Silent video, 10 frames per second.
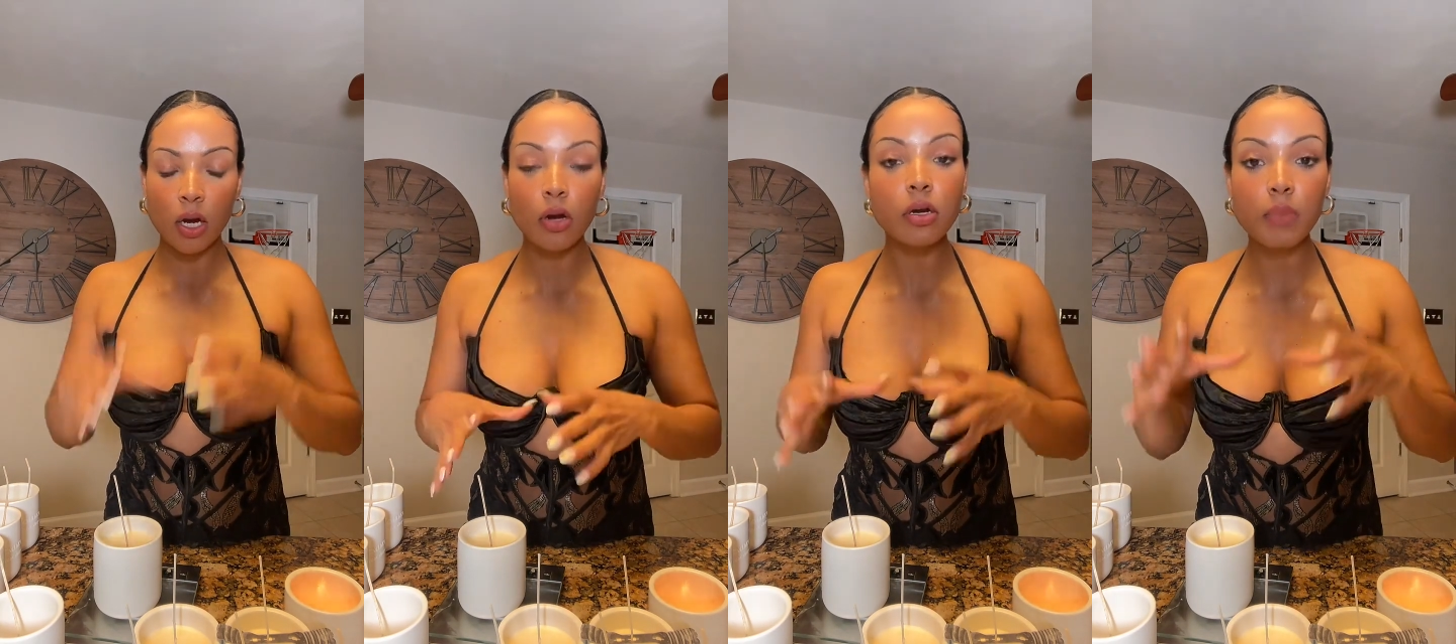
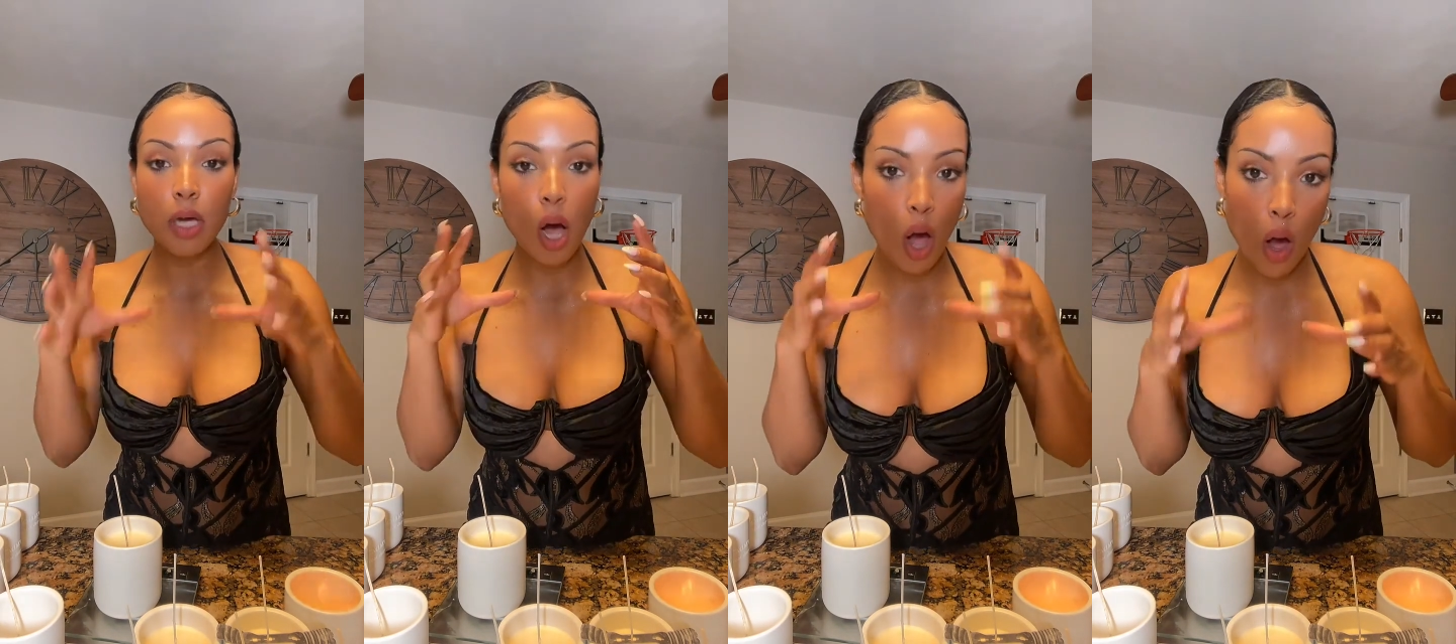they're going to
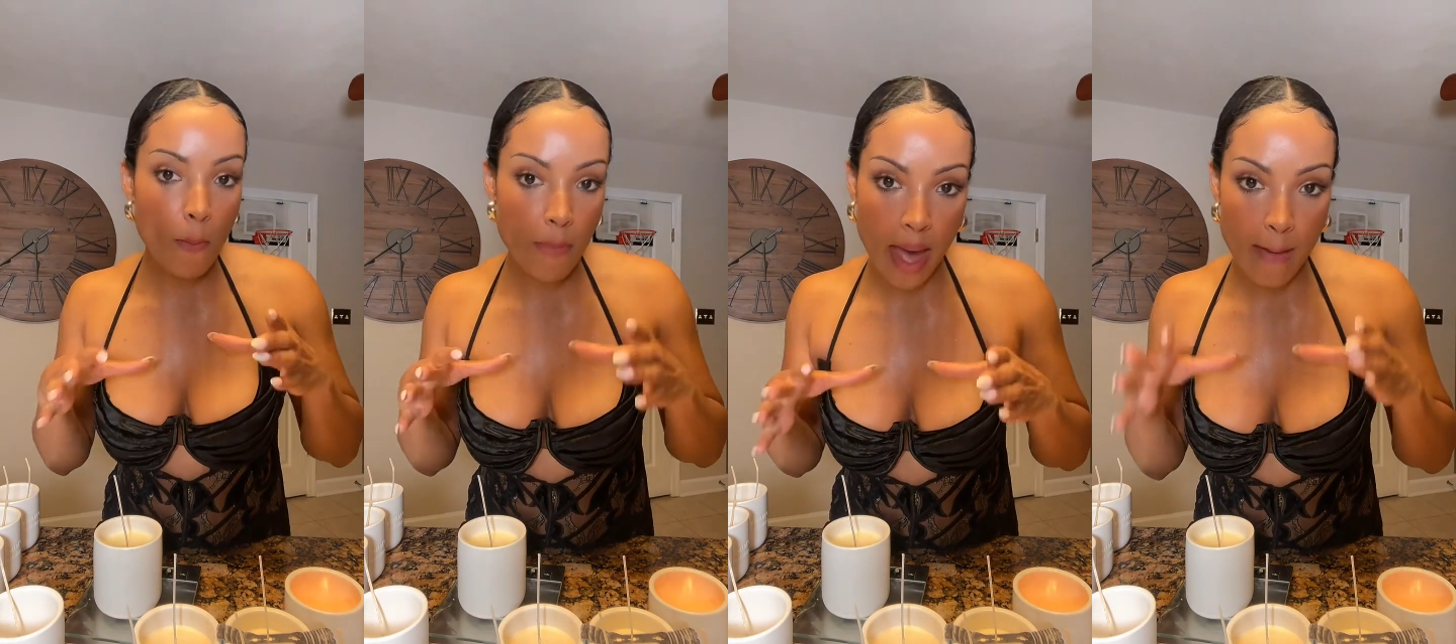be
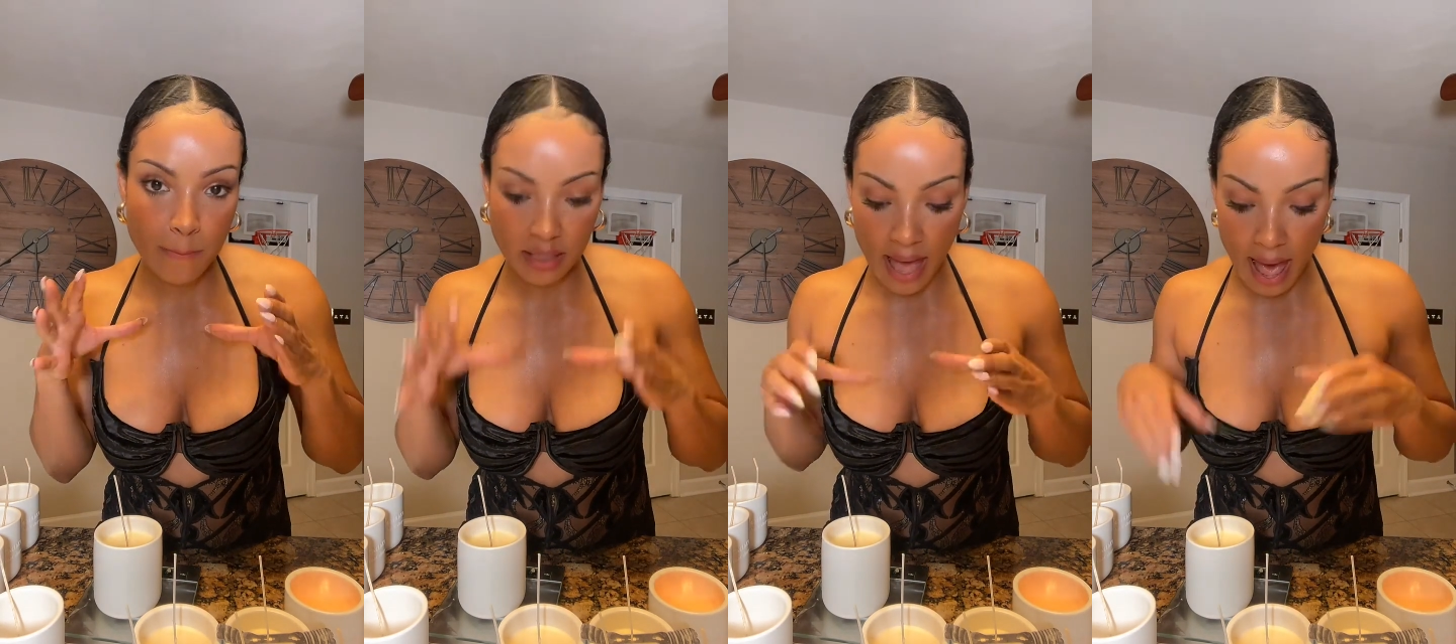all
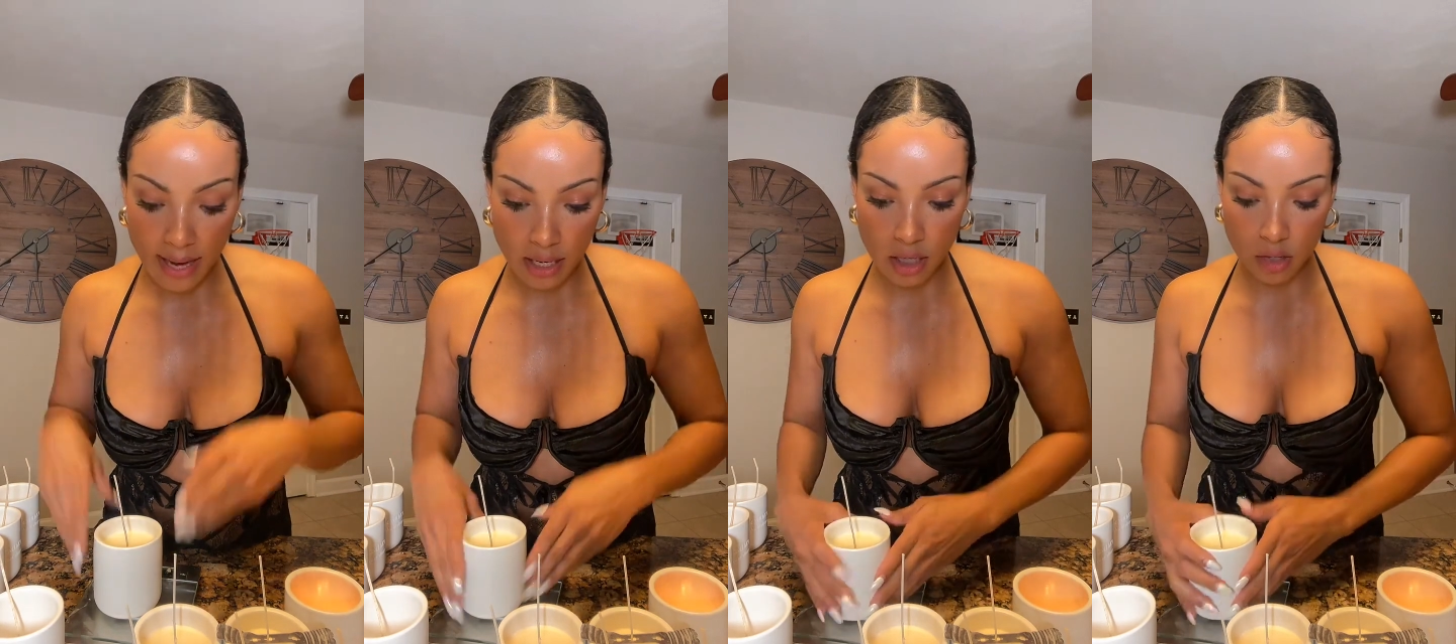matte
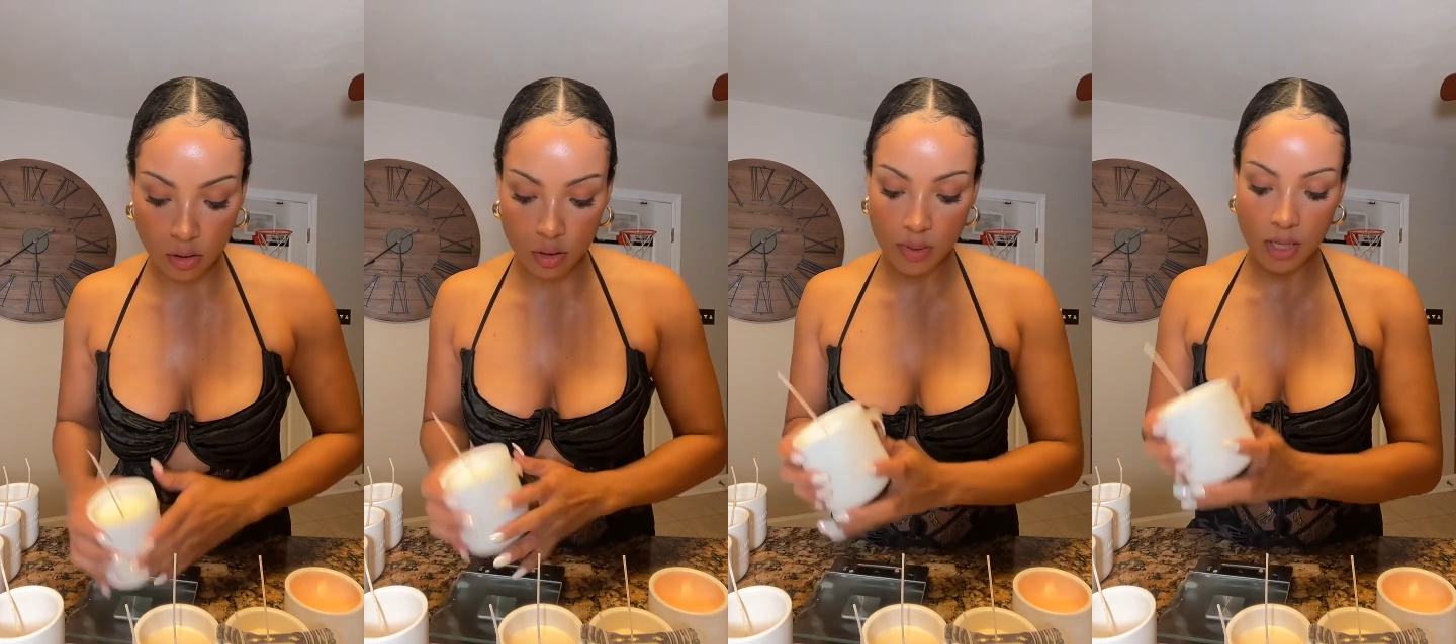black and they're
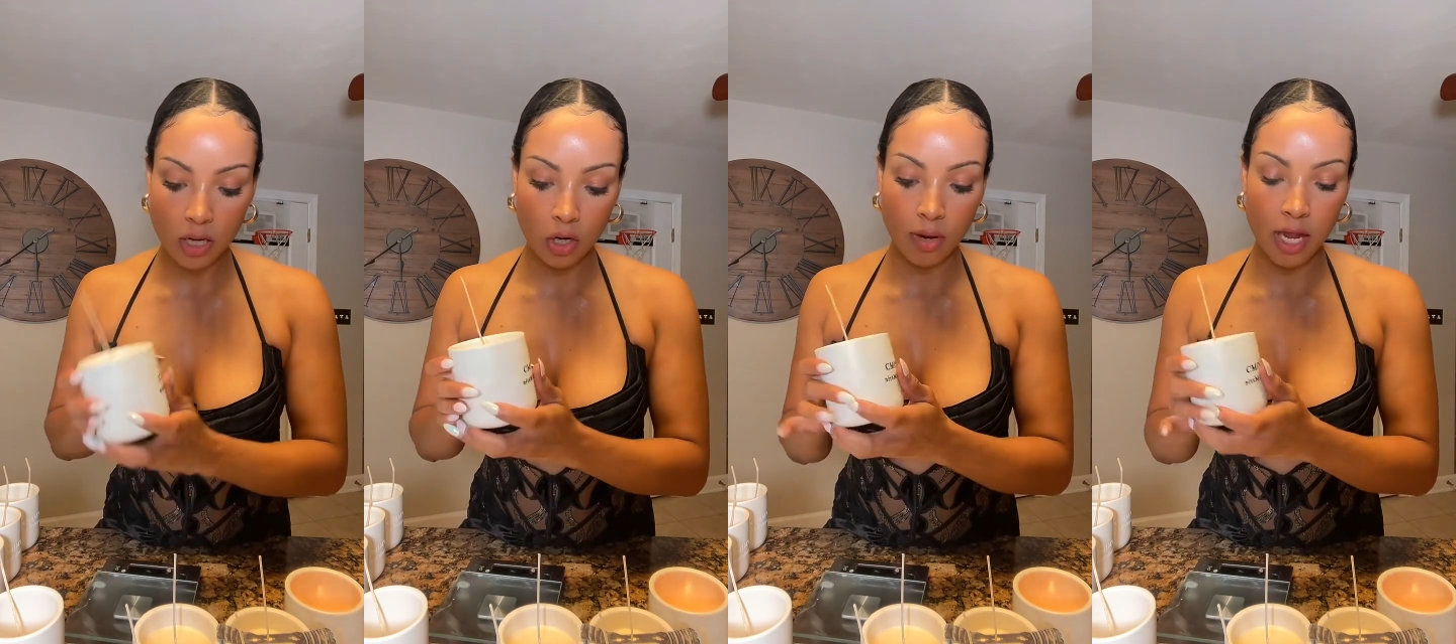going to be
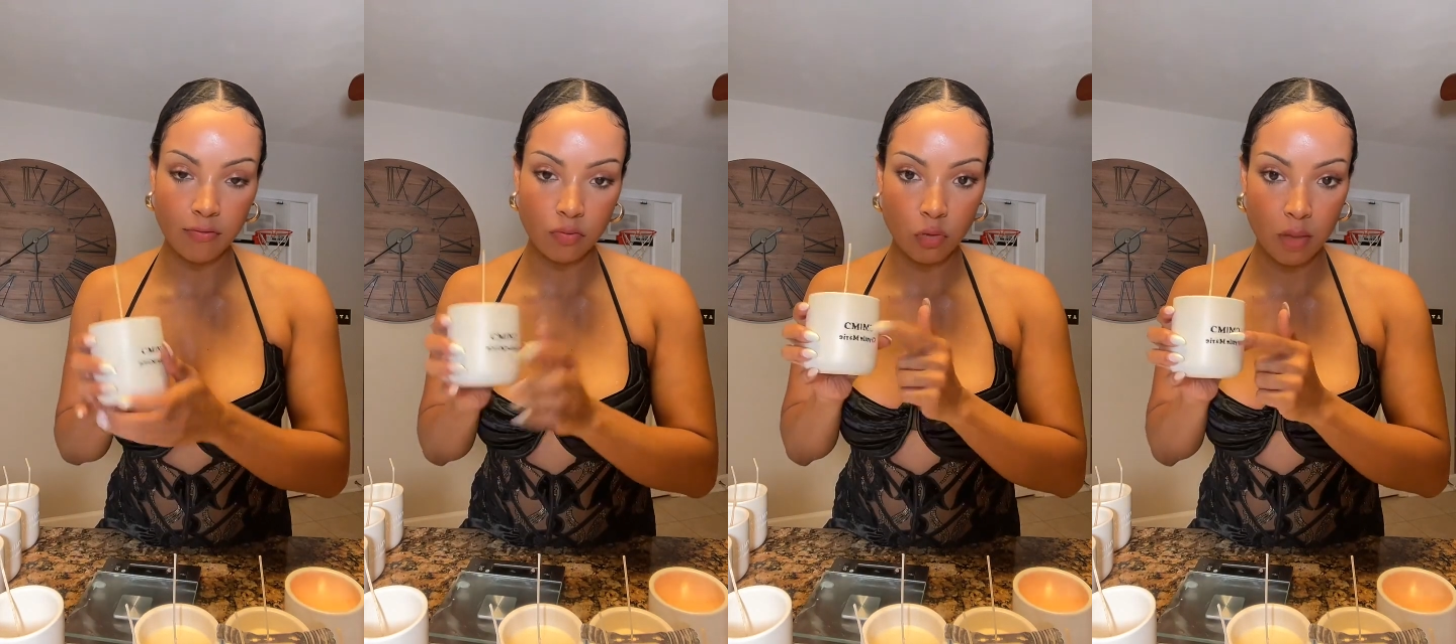
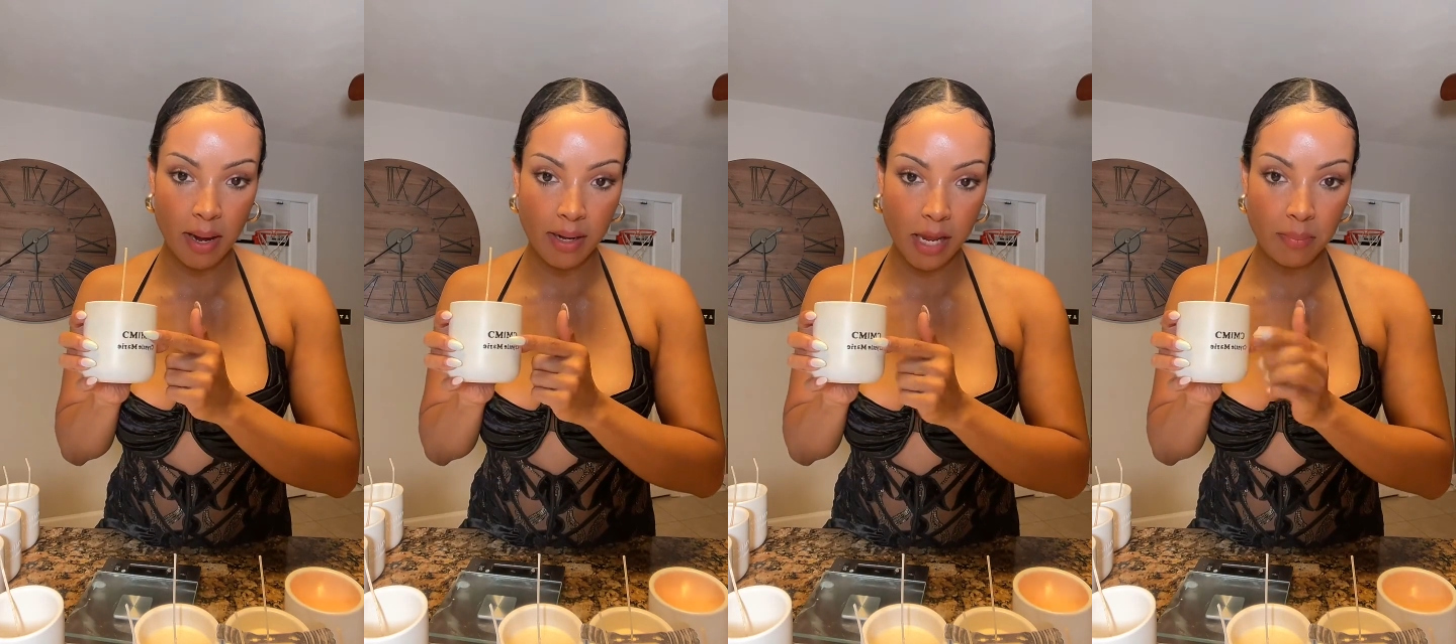engraved with
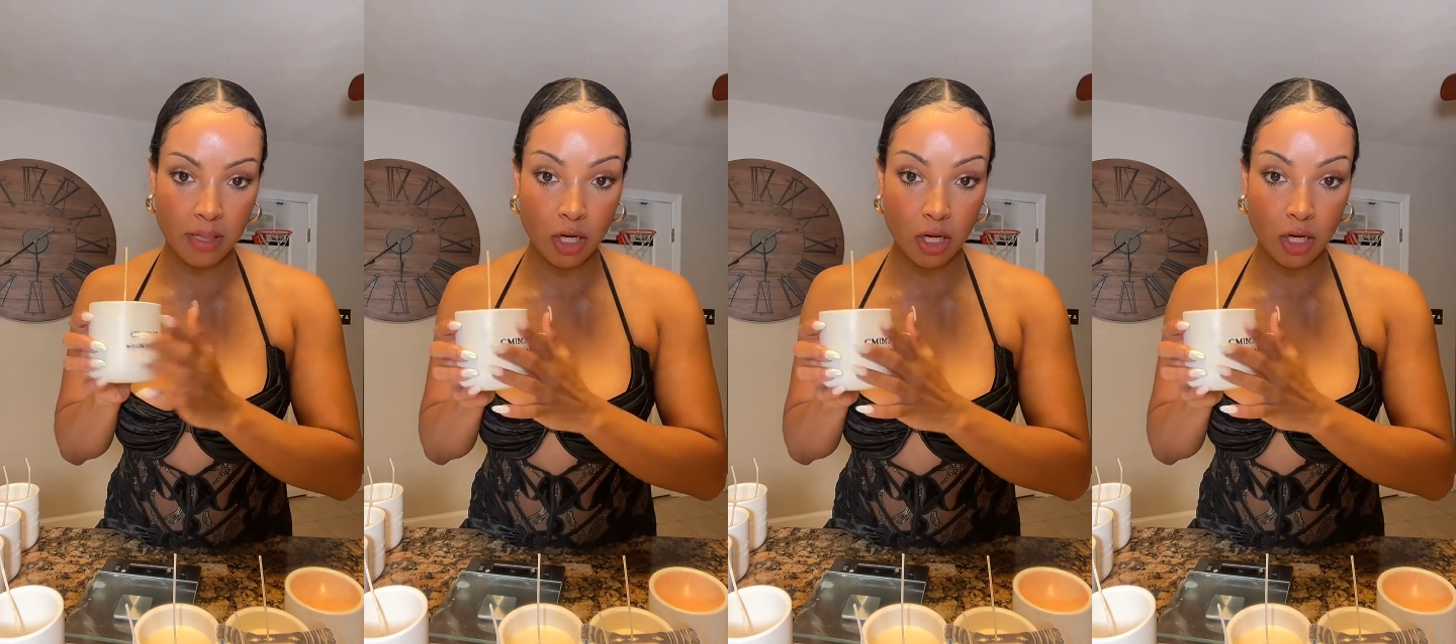my name,